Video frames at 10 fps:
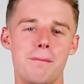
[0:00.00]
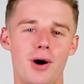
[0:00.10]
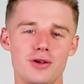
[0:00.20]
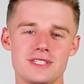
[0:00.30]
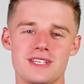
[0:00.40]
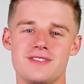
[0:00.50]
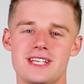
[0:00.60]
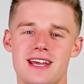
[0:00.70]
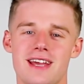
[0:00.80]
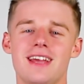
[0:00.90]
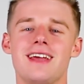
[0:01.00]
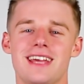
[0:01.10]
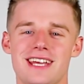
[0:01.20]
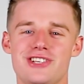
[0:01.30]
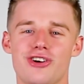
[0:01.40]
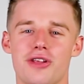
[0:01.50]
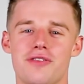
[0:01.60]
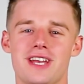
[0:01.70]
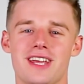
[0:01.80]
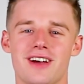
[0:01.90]
and positive day. Enjoy
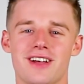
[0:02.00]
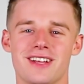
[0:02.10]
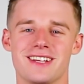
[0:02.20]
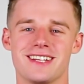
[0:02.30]
the video.